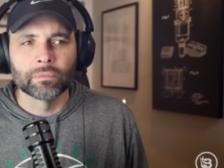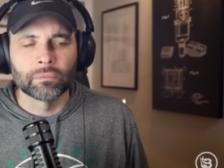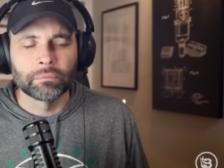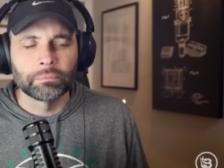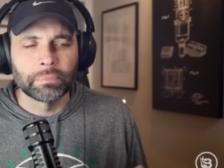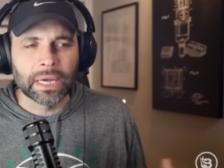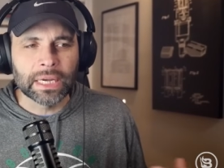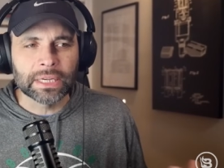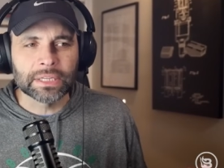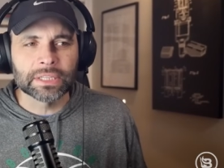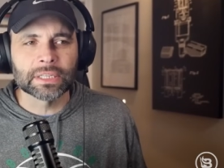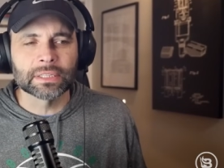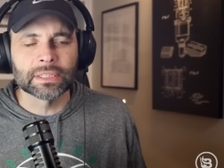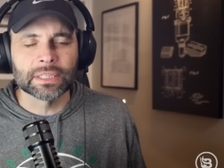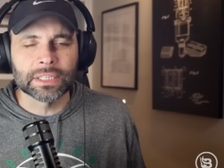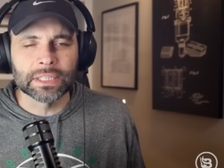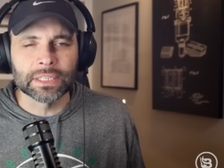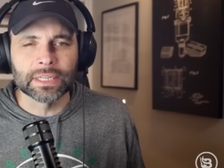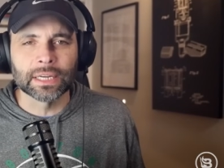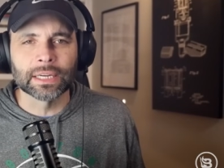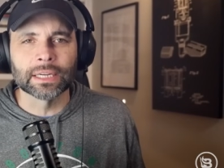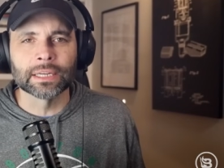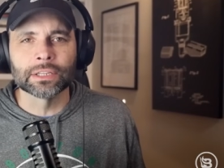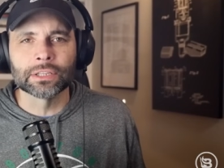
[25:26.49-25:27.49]
basically
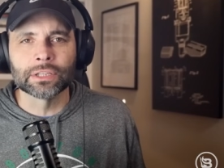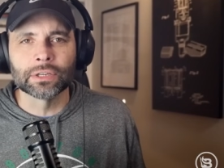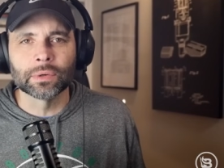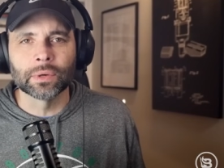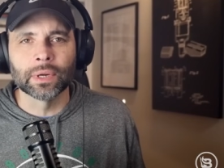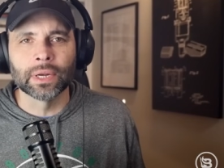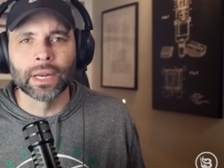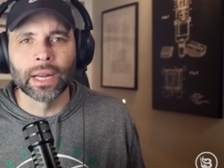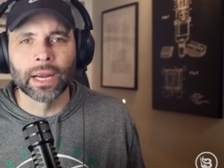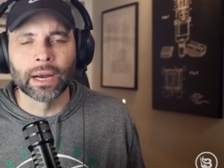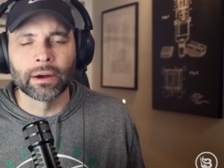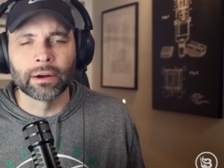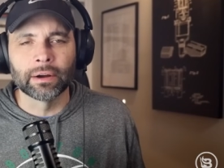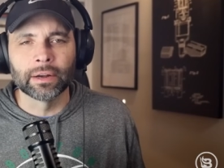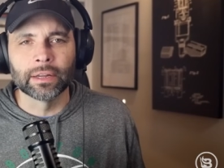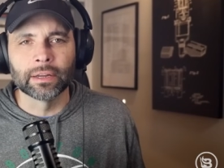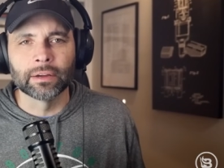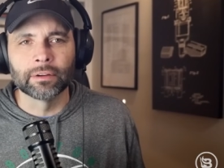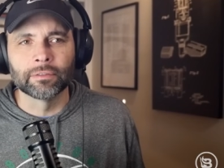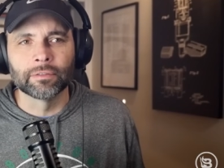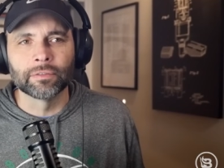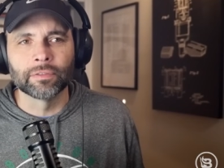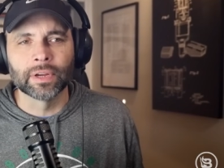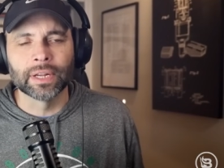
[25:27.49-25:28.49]
sticking to a
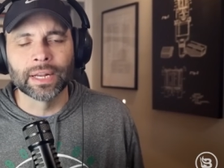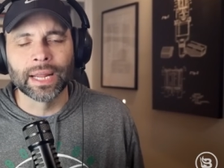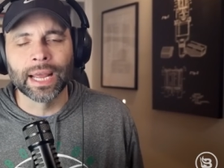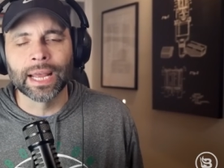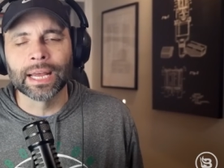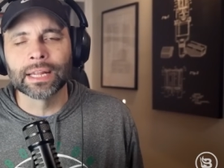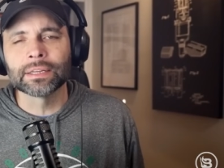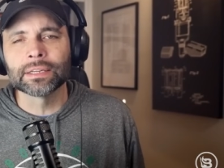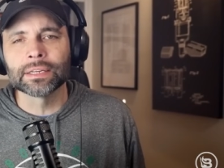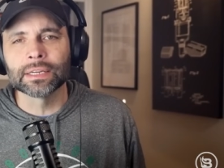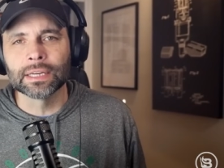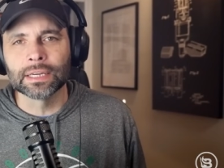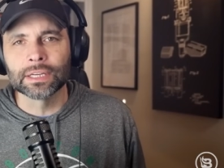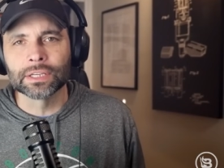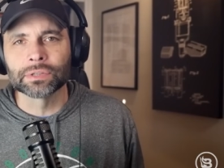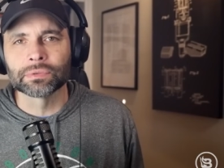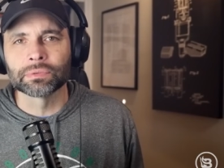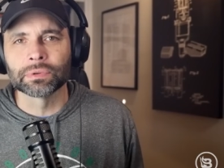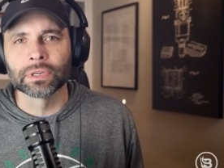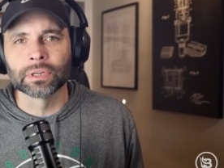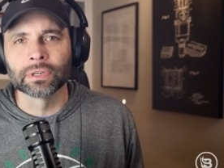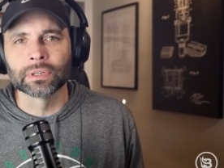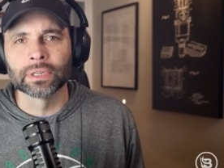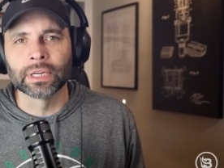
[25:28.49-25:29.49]
narrative, an
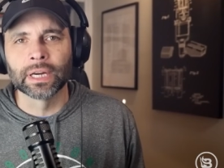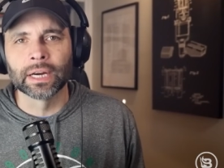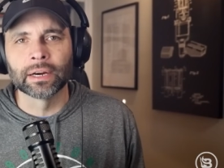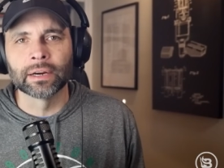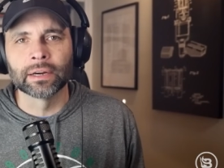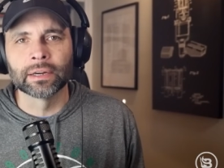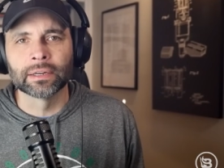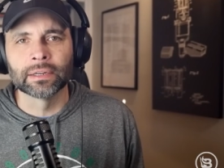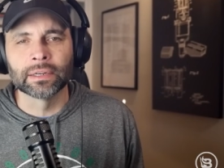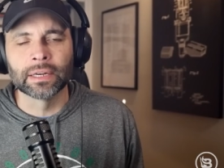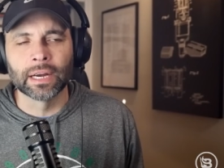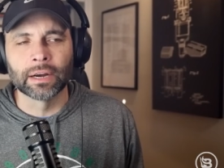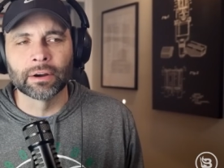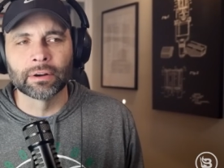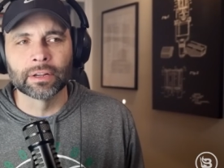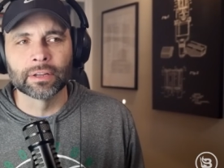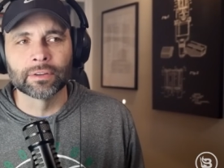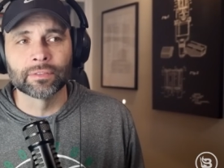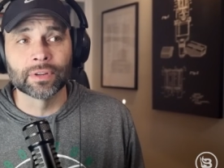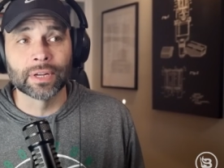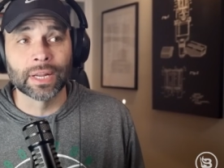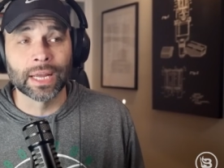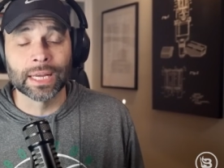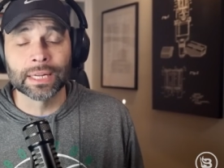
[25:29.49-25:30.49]
anti-Israel
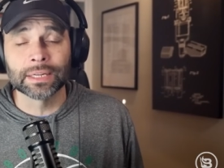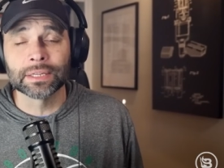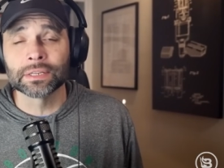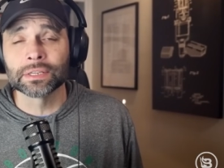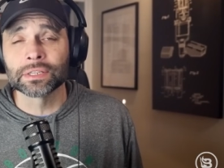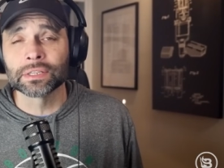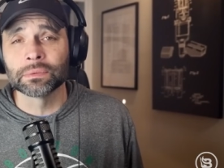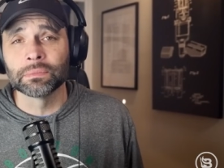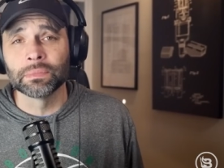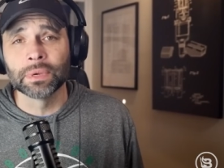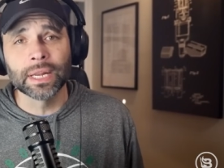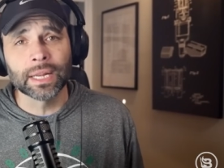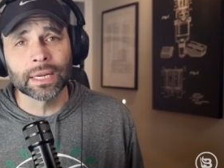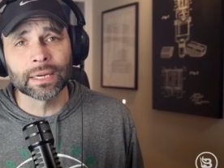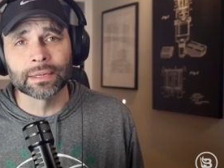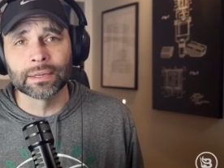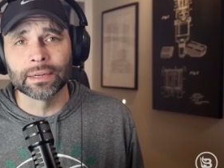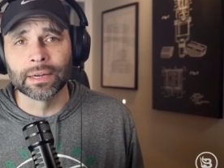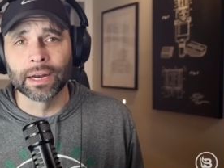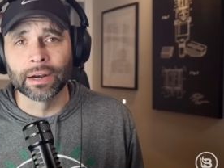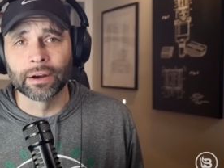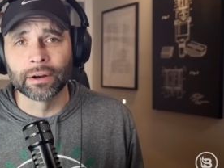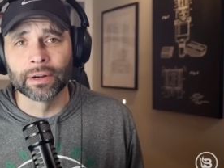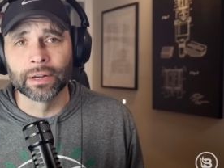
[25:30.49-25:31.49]
narrative, an anti-Semitic
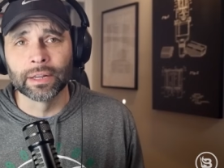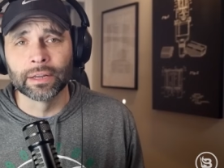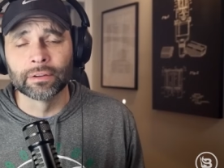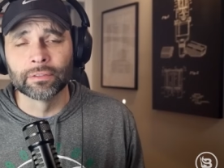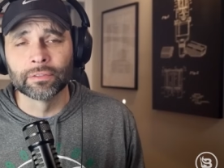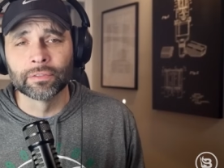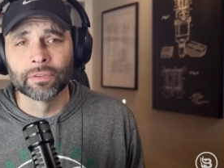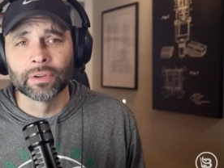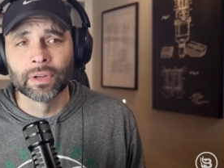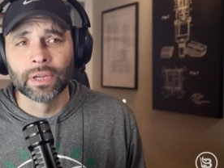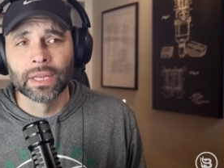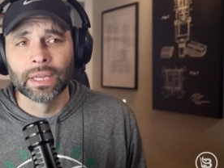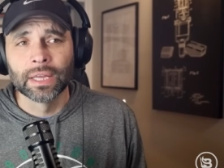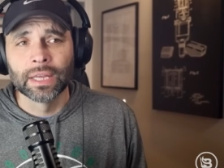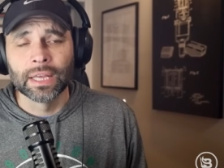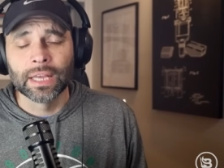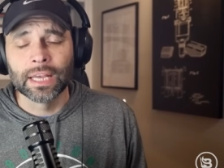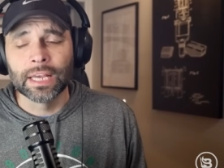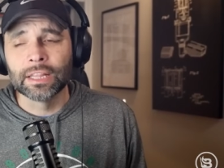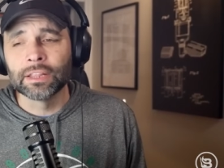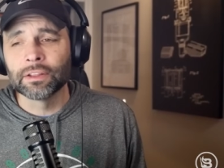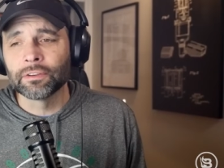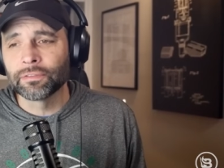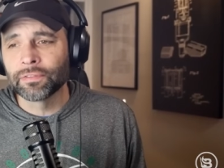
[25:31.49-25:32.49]
narrative,
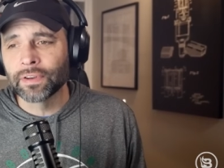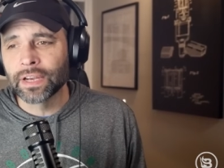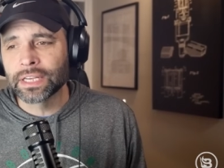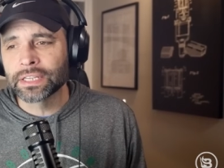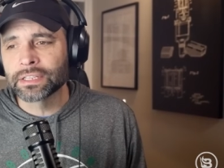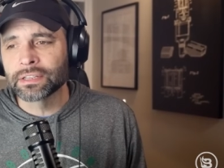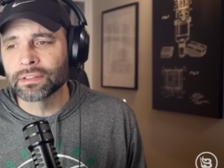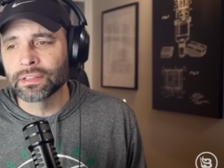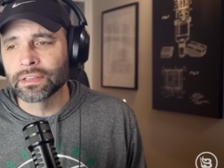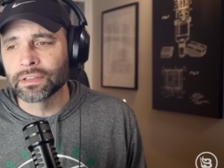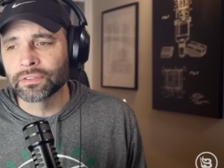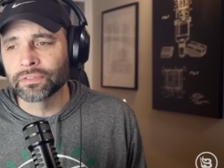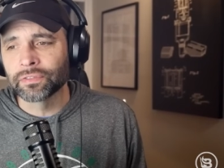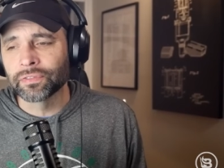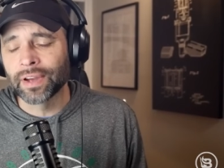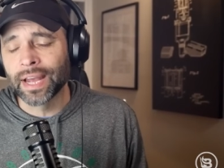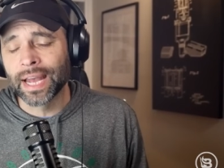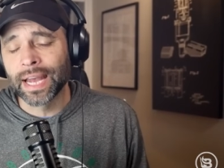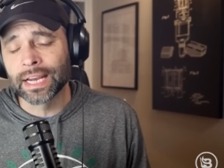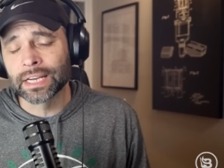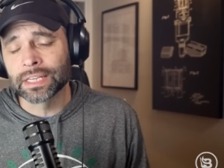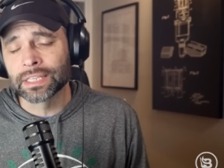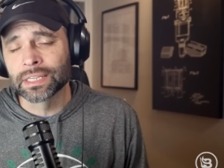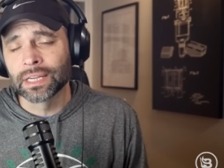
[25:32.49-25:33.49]
in the face of these
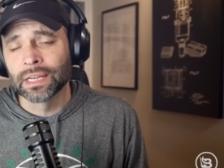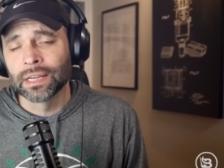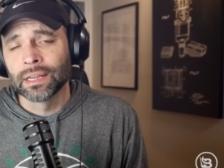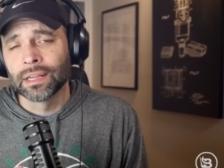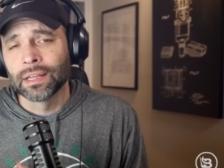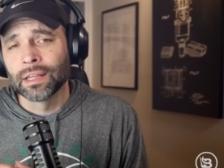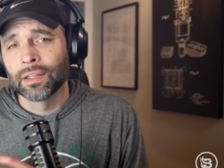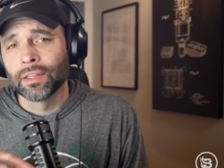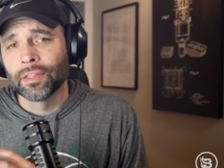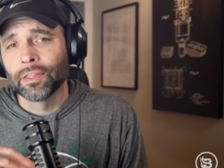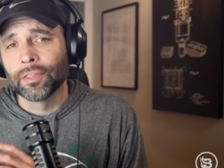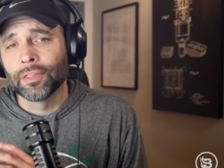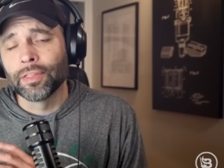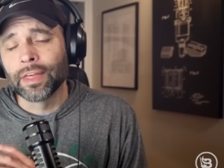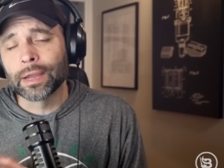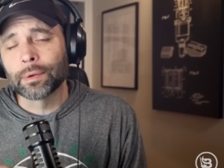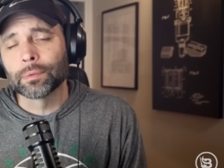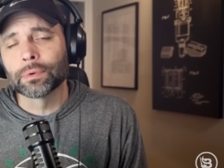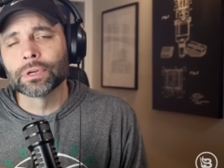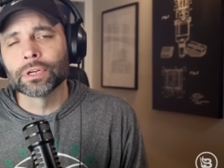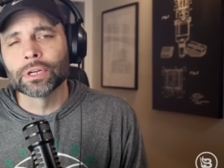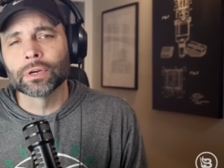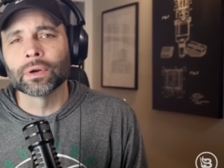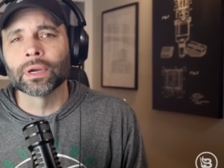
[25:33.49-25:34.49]
facts, they
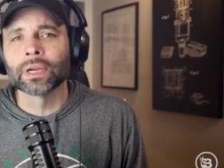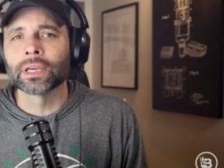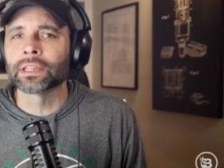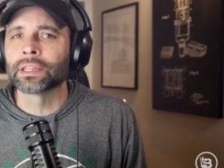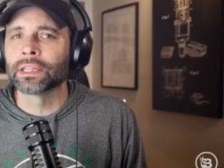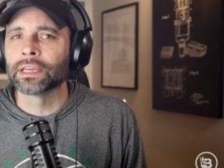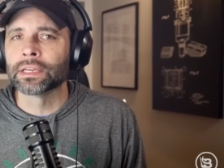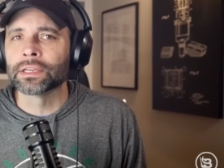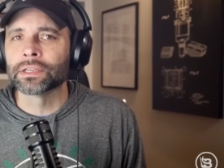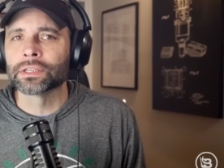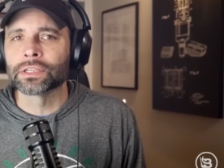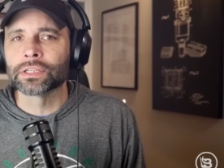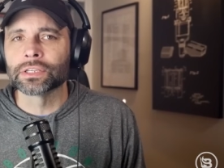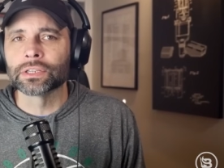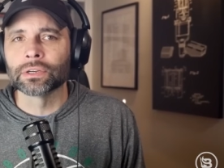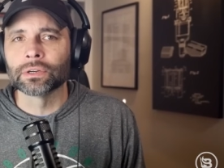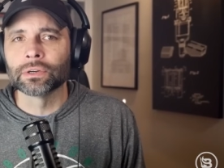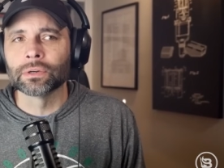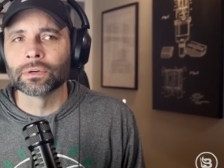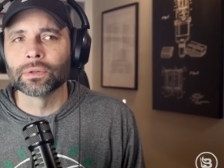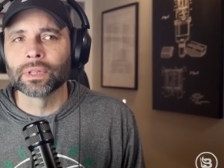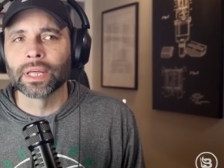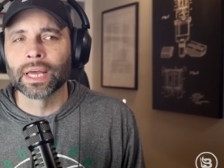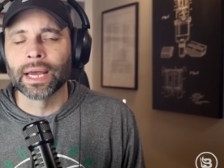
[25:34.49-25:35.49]
were doing things,
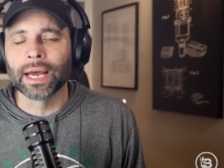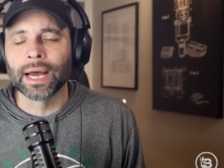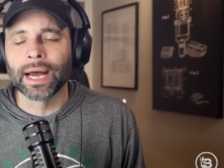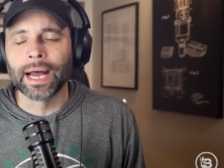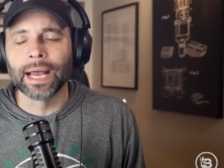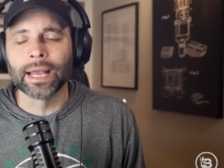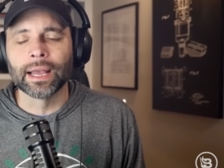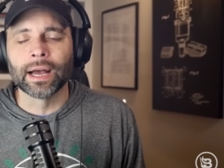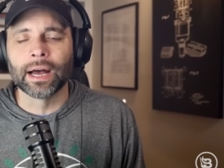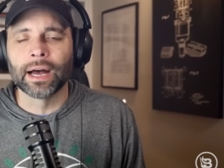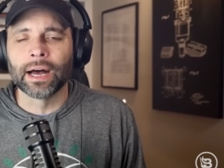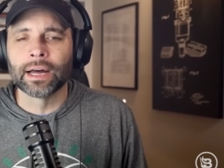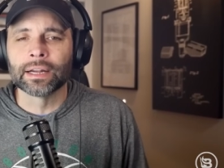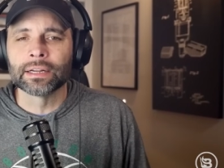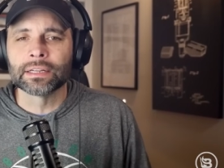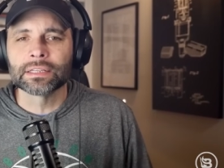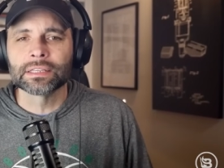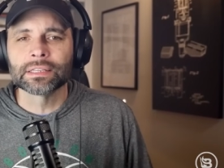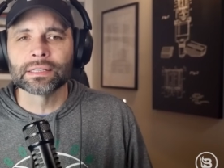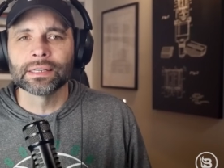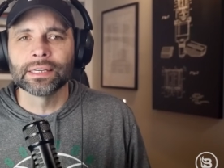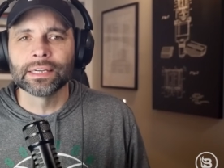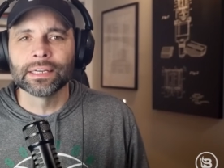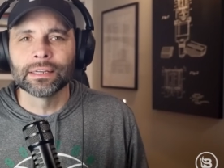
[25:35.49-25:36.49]
Stu, that I
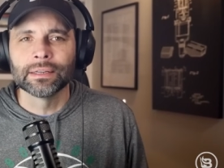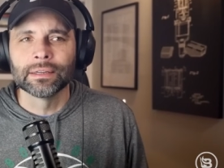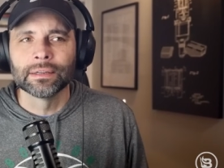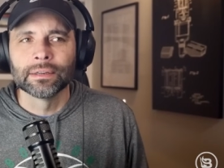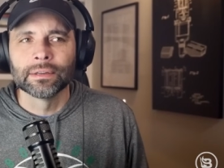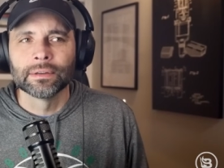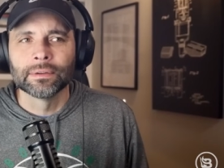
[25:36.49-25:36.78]
honestly